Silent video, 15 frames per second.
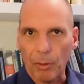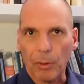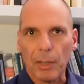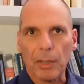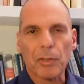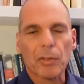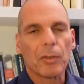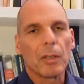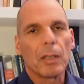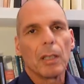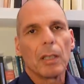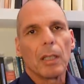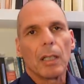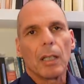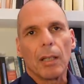Lucas.
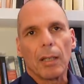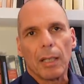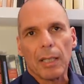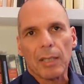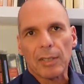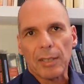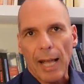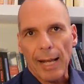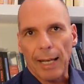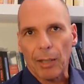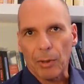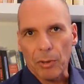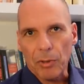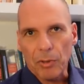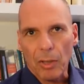These
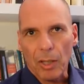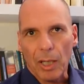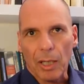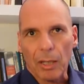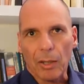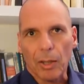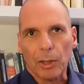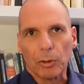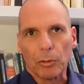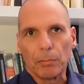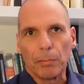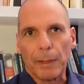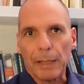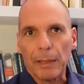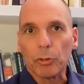dialogues are going to
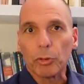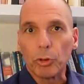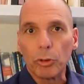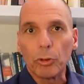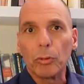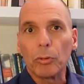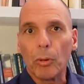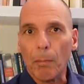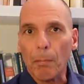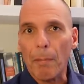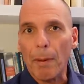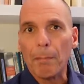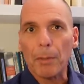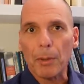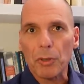bring two
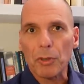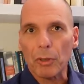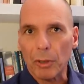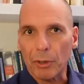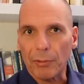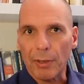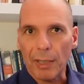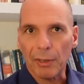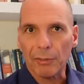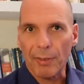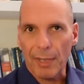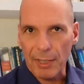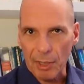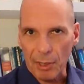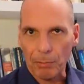members of our
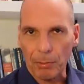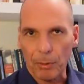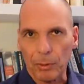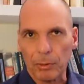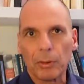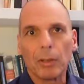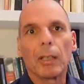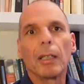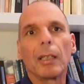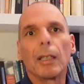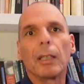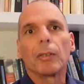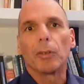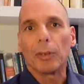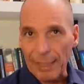advisory board
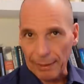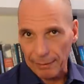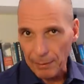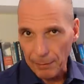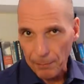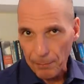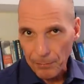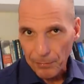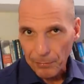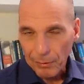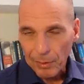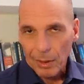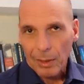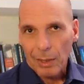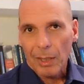together
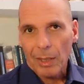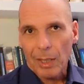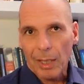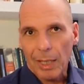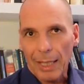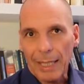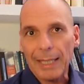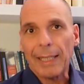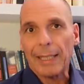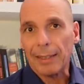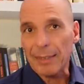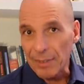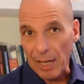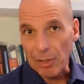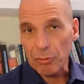in a
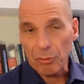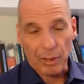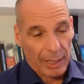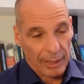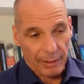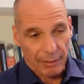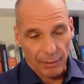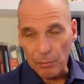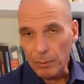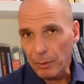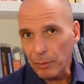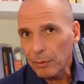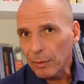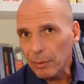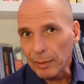discussion like the
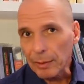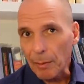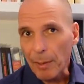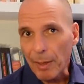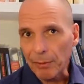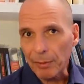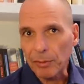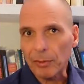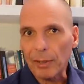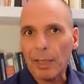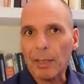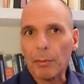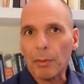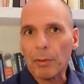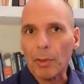one that I'm having
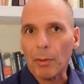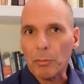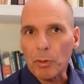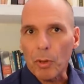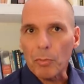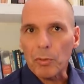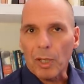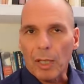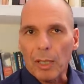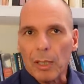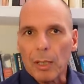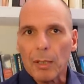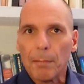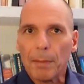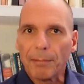today with Noam Chomsky,
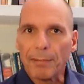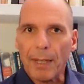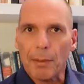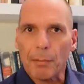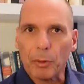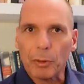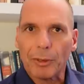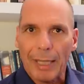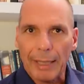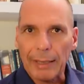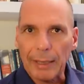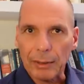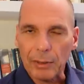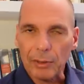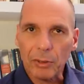but far more
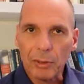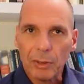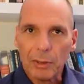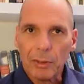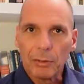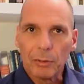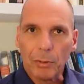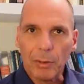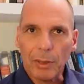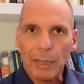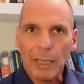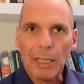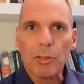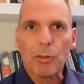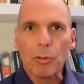targeted to the
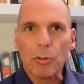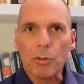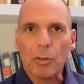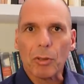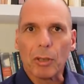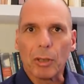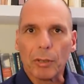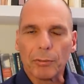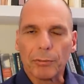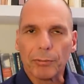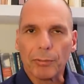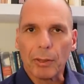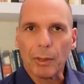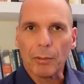issues of,